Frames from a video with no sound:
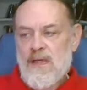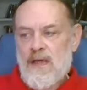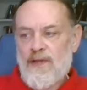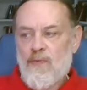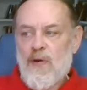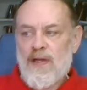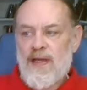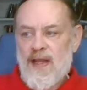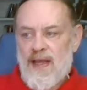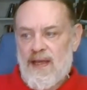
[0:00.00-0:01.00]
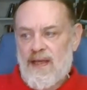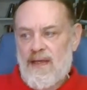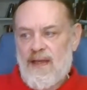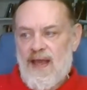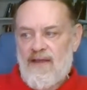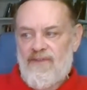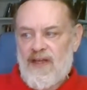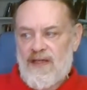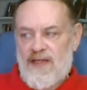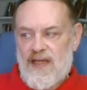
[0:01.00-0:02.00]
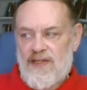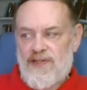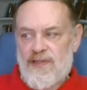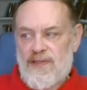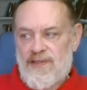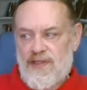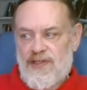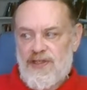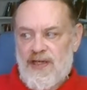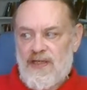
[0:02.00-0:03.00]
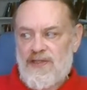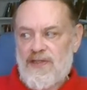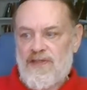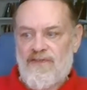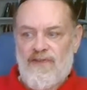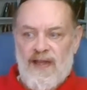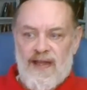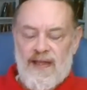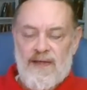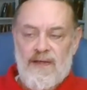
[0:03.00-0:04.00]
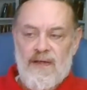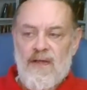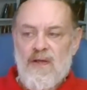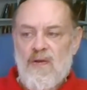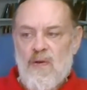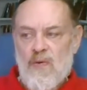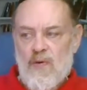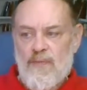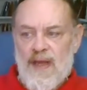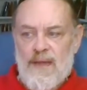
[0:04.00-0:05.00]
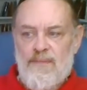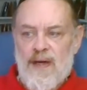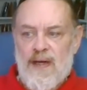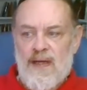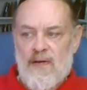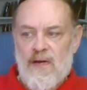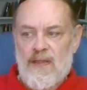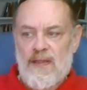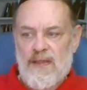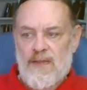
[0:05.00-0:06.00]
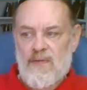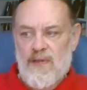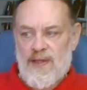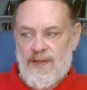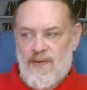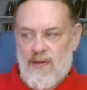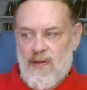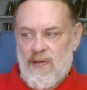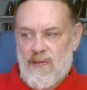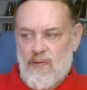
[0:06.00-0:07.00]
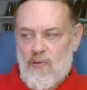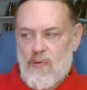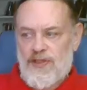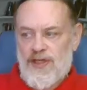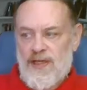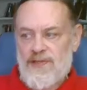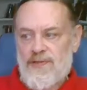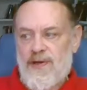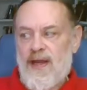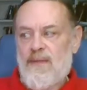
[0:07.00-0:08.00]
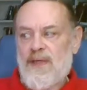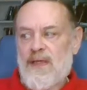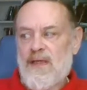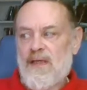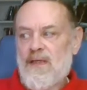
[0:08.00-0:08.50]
On the one hand, advantageous exchanges of land were made by Audley with Colchester Abbey